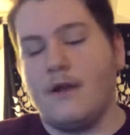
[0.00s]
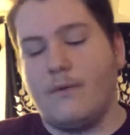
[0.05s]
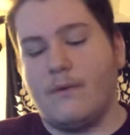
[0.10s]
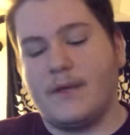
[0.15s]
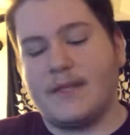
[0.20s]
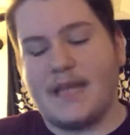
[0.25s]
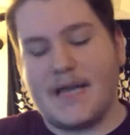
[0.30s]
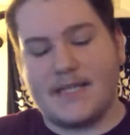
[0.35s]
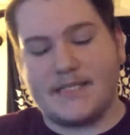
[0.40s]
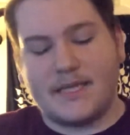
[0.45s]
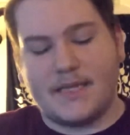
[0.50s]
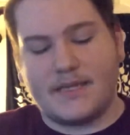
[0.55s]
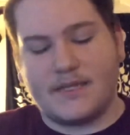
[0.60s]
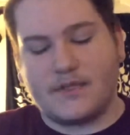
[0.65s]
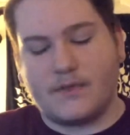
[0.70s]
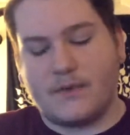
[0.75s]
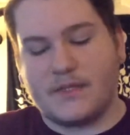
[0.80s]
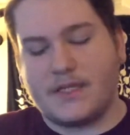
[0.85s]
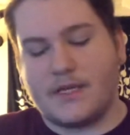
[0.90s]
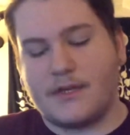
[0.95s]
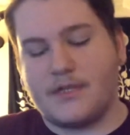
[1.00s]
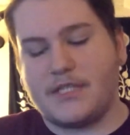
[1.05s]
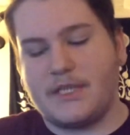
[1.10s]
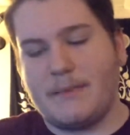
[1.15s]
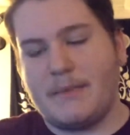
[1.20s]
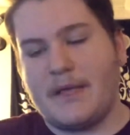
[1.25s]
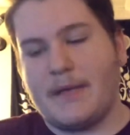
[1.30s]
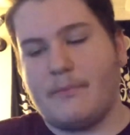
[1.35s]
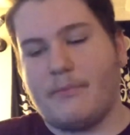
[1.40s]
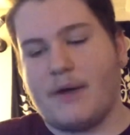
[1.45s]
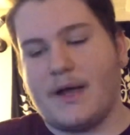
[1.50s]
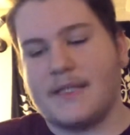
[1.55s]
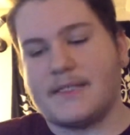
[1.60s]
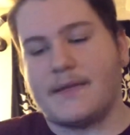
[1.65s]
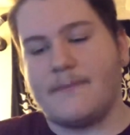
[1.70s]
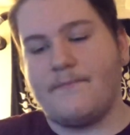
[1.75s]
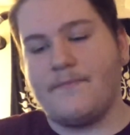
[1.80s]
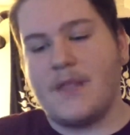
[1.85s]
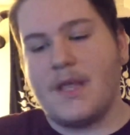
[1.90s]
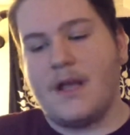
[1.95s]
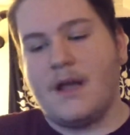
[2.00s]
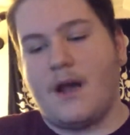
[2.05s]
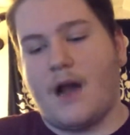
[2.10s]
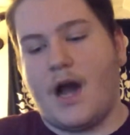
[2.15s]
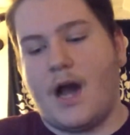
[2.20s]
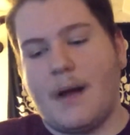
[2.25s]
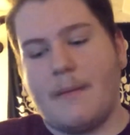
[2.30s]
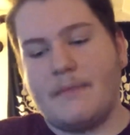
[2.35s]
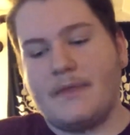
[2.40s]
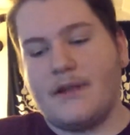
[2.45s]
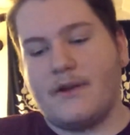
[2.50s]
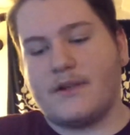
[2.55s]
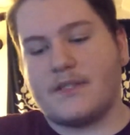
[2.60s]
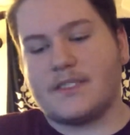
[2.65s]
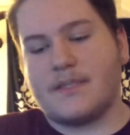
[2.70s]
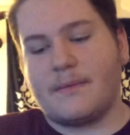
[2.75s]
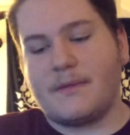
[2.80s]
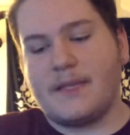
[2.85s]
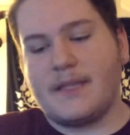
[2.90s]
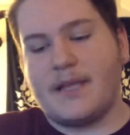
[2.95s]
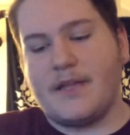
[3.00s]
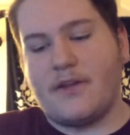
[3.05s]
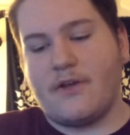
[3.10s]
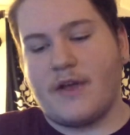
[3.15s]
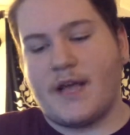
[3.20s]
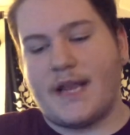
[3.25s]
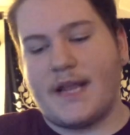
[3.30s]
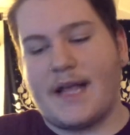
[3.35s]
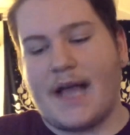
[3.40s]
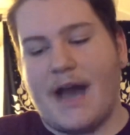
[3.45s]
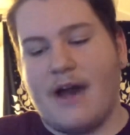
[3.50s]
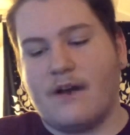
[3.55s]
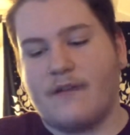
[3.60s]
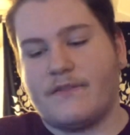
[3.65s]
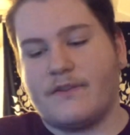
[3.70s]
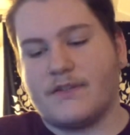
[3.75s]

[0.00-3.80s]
With that Ten of Swords energy being present, um, there is something that you're getting out of.